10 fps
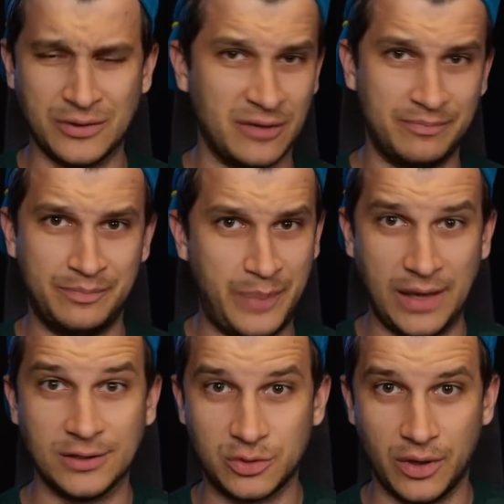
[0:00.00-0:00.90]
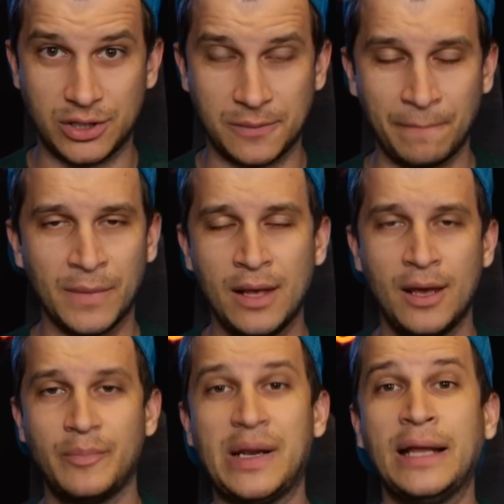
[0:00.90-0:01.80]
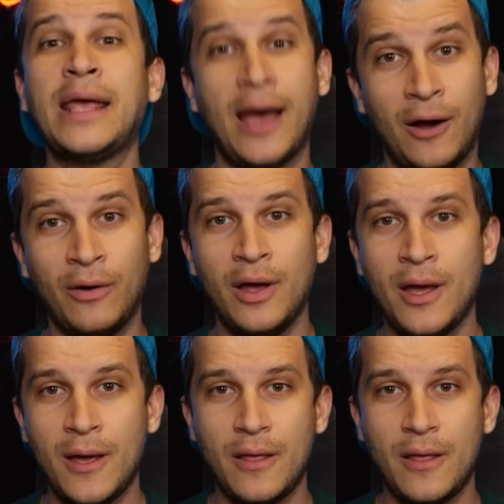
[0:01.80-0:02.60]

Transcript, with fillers: that was a bait and switch. But anyhow,